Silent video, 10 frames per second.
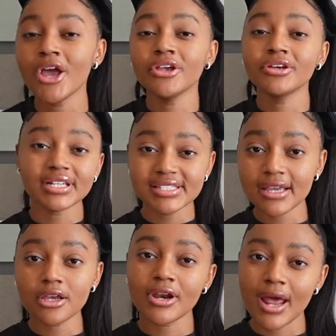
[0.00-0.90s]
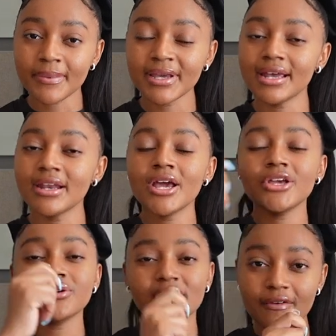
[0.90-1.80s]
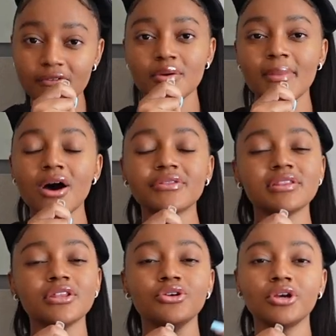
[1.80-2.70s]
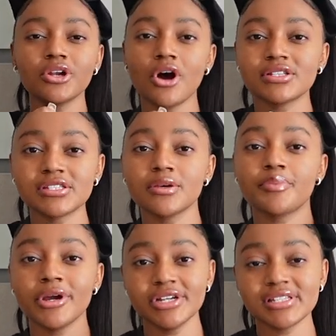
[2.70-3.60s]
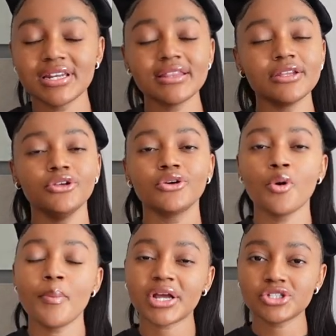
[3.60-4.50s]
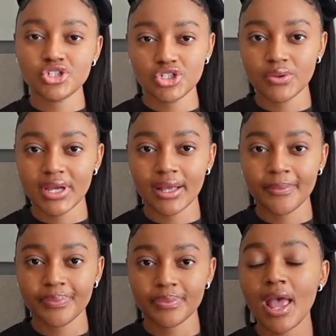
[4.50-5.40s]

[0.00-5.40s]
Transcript: you can take your napkin, you cover your mouth, and then you can answer the person, and then you go back to chewing.